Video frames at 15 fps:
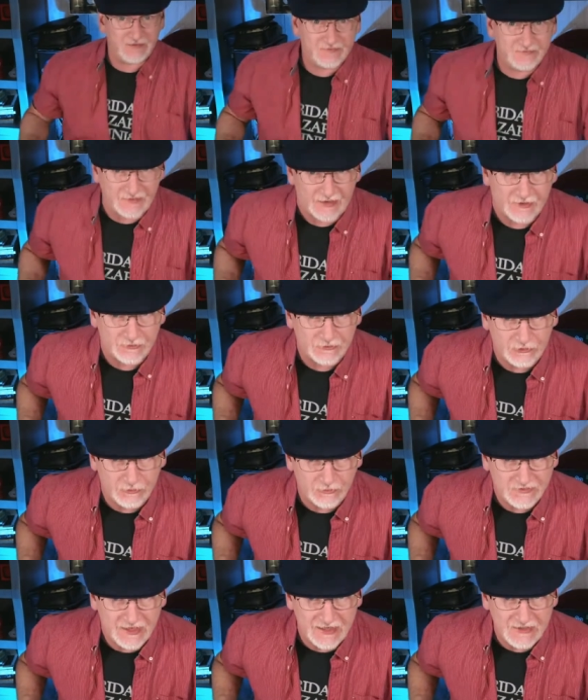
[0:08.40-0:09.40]

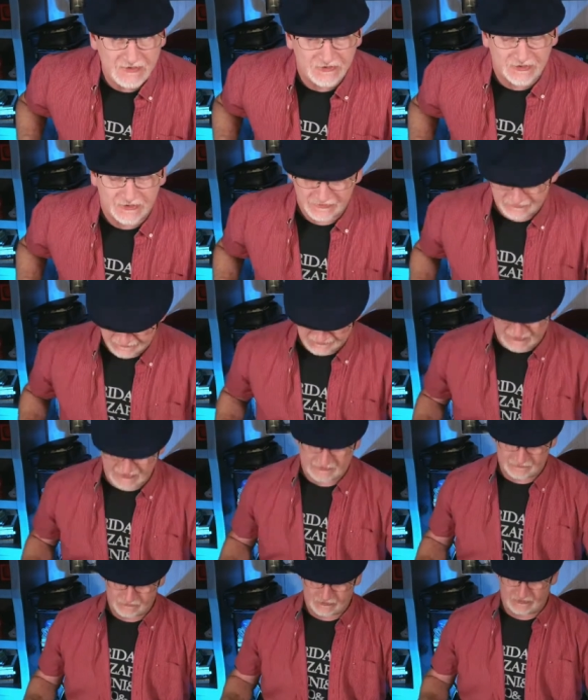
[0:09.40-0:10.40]
salutations,
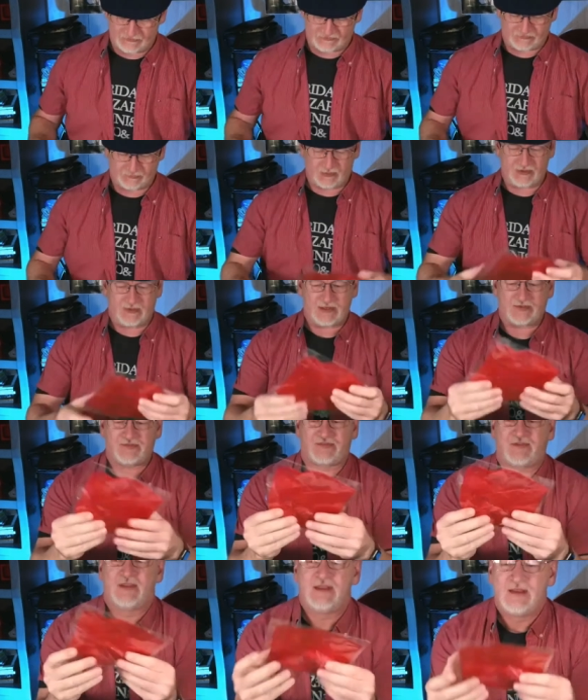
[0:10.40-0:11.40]
kindred
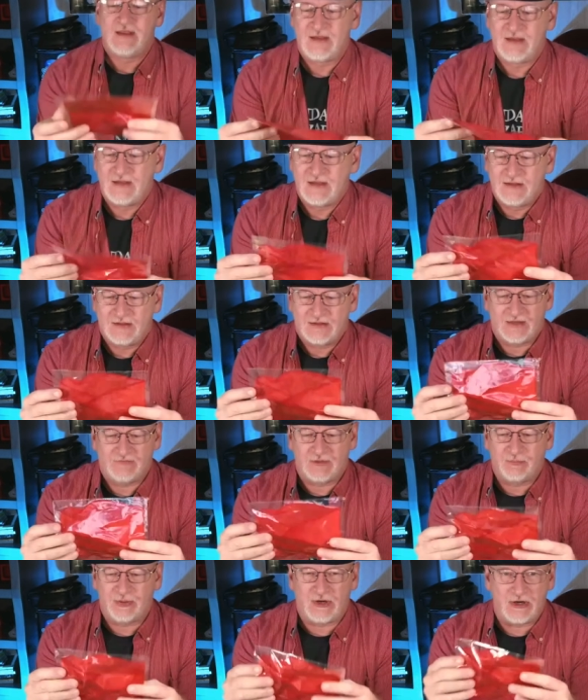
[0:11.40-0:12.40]
spirits. You have
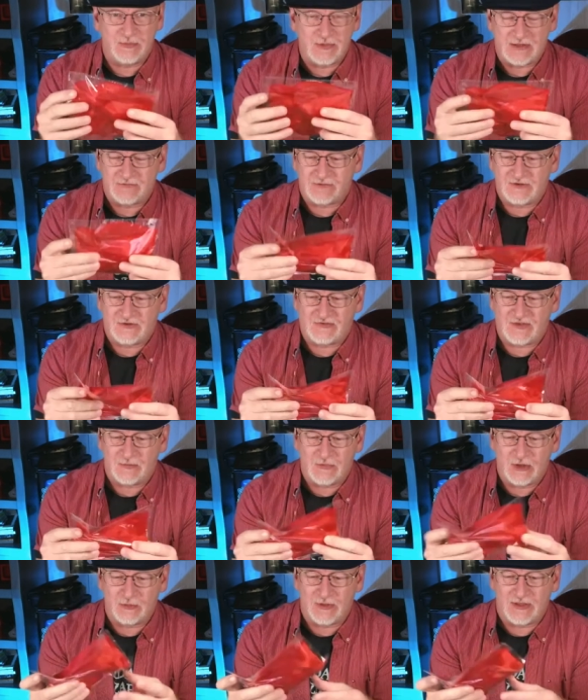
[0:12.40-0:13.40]
to pardon me for just a
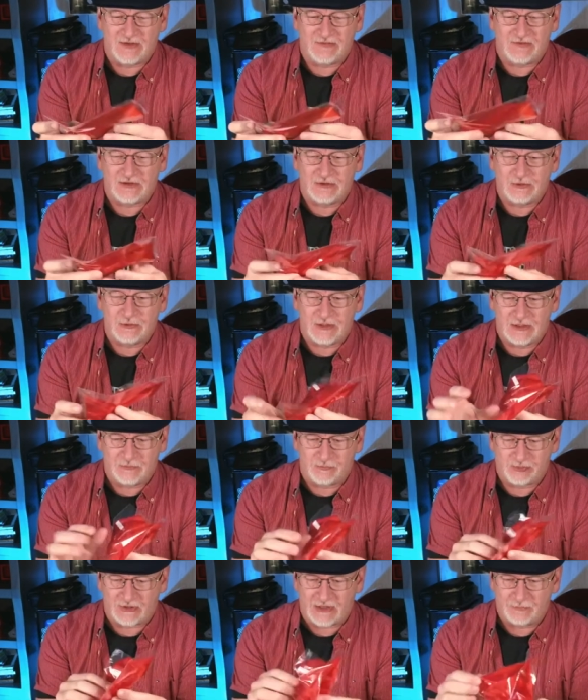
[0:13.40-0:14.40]
moment as I do an
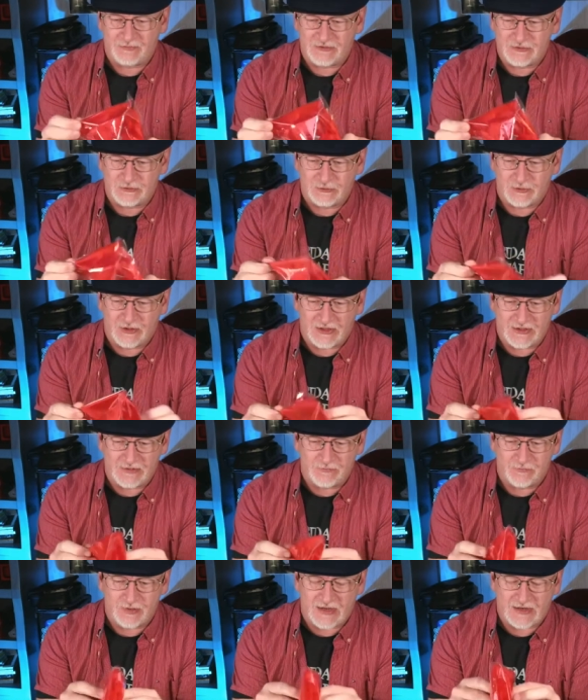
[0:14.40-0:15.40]
impromptu
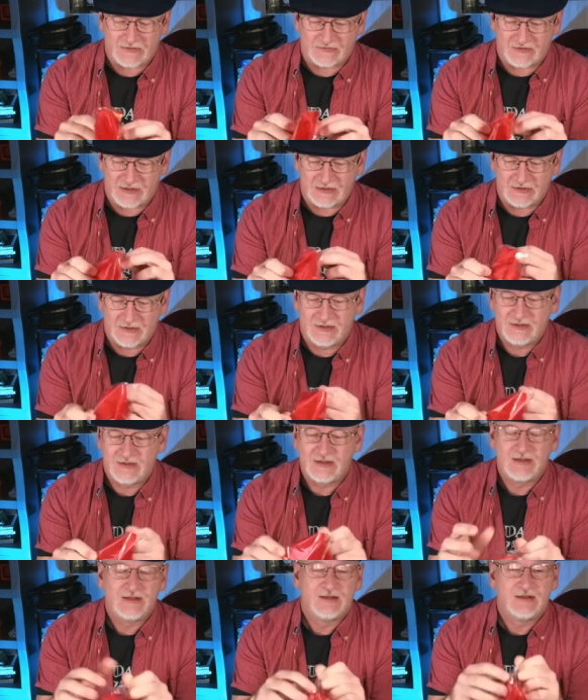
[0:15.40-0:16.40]
unboxing.
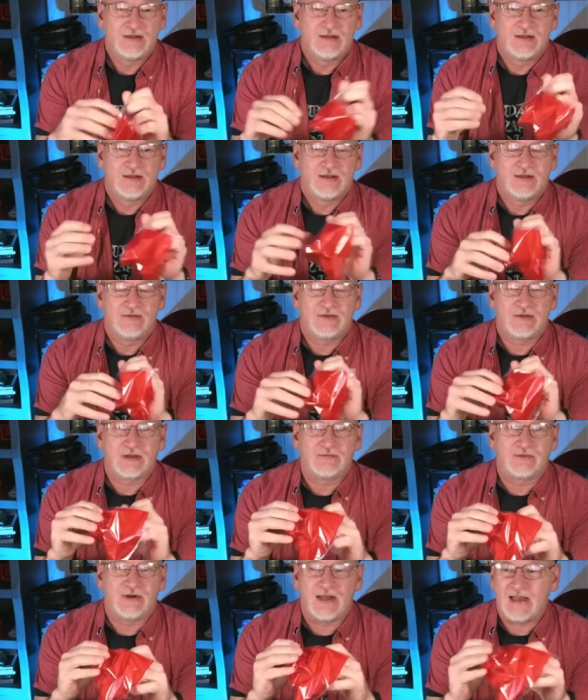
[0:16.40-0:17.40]
I was
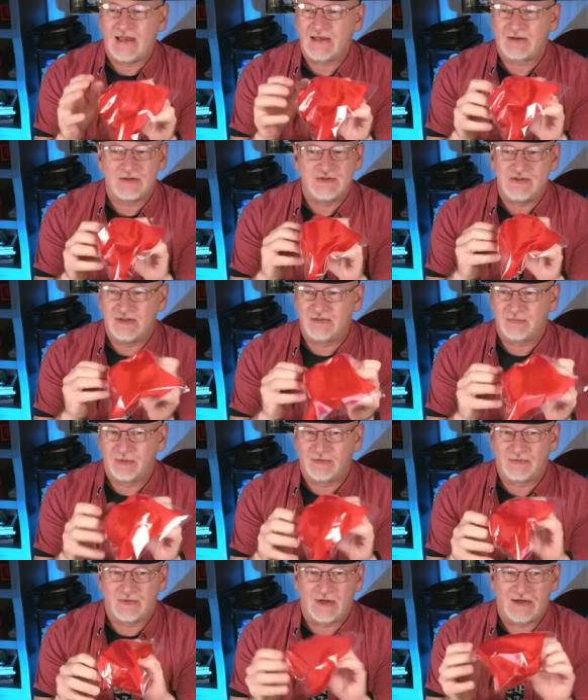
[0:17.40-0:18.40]
looking for a handkerchief
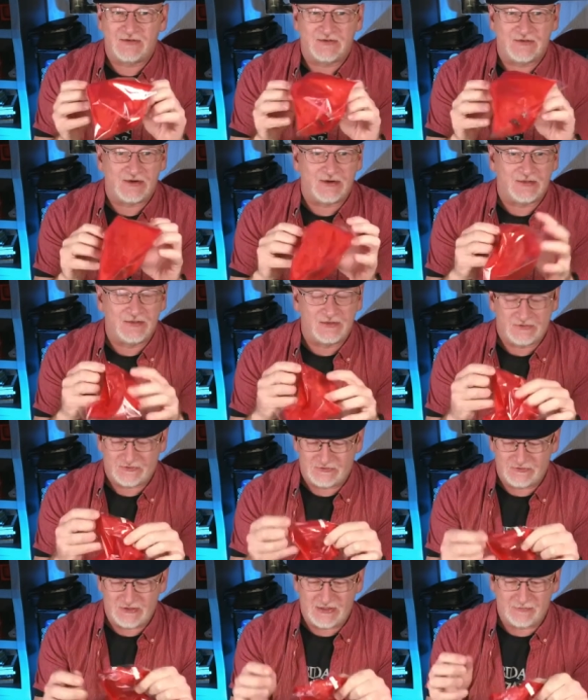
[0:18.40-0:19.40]
before I started this
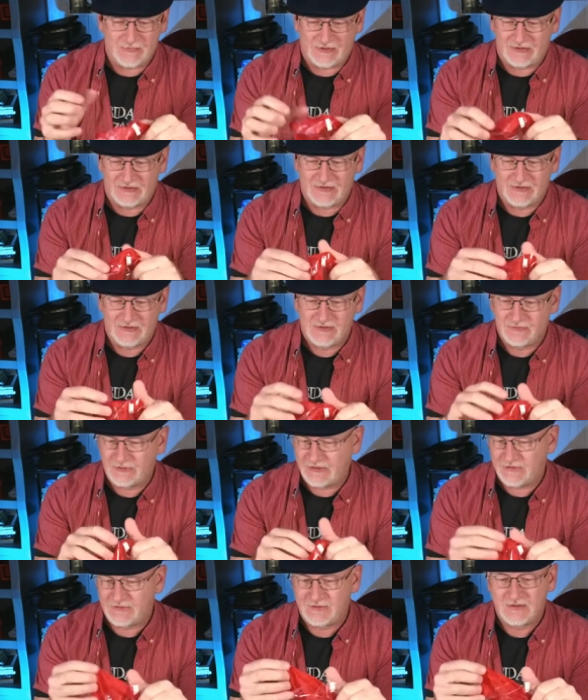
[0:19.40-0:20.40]
stream, and
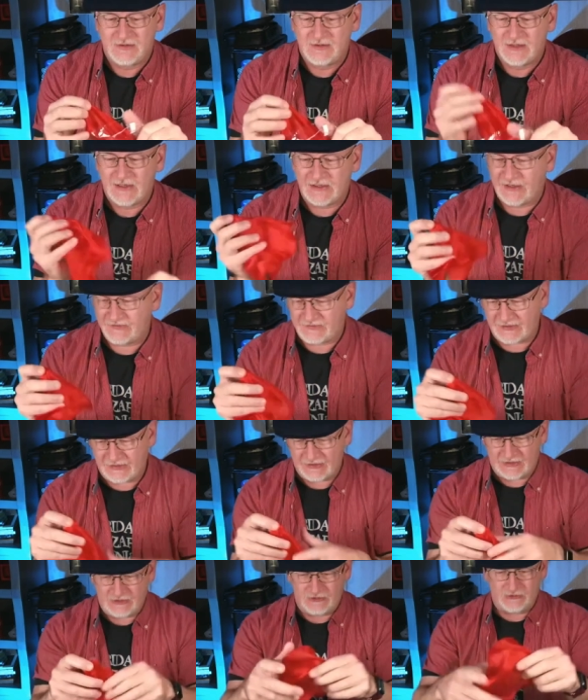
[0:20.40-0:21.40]
well, I guess I
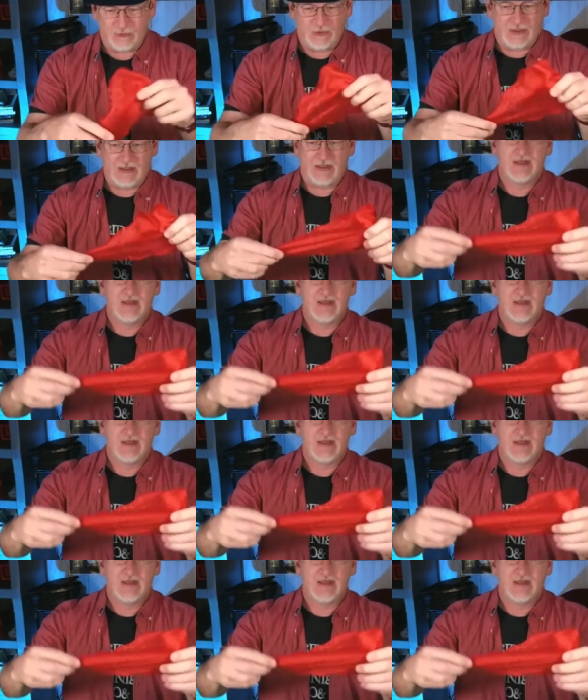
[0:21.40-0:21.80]
get a new one.